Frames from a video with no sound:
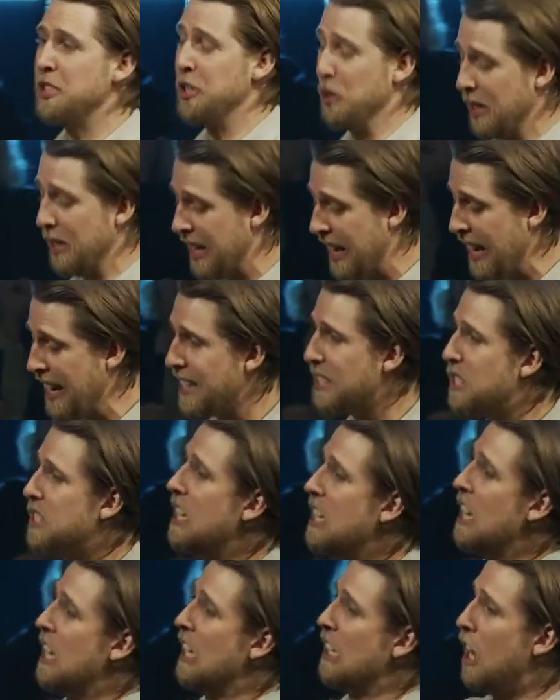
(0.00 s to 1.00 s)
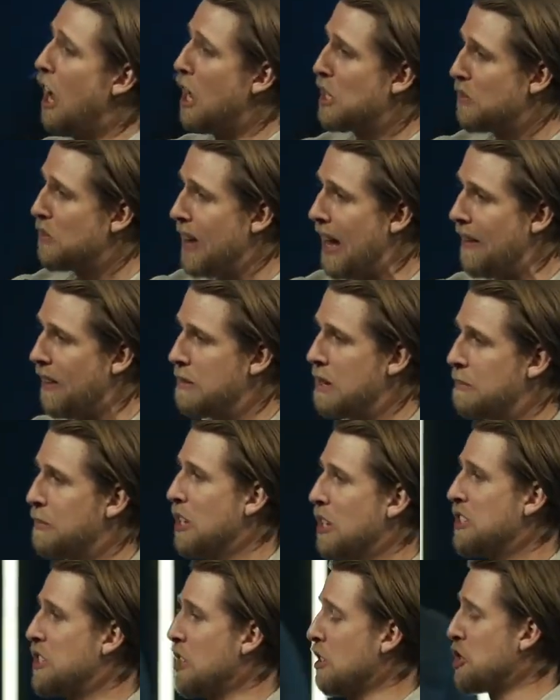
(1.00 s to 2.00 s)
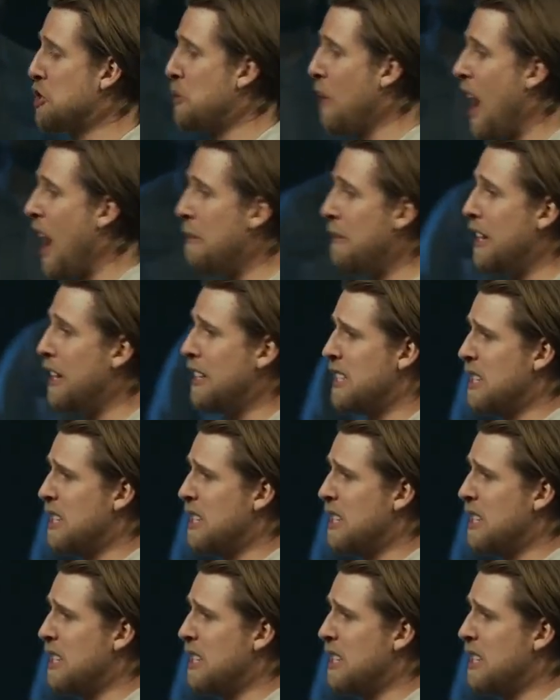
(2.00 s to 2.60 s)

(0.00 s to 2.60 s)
your kids lost family members, there's drama.